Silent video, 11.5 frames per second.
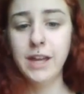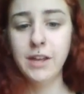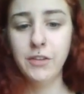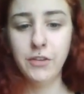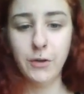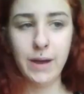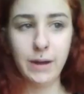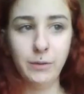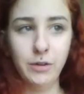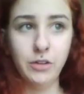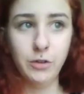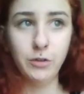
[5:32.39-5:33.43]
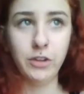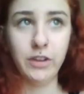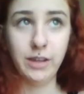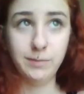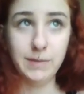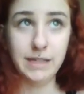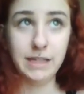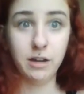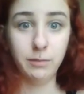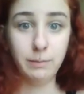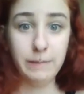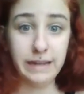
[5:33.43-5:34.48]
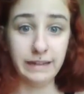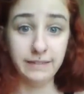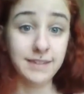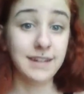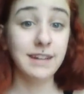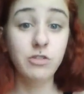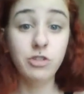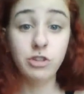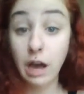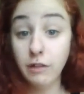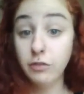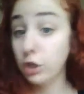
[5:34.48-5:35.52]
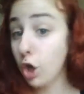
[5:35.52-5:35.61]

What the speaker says: So I was used to, like, being on main stage stuff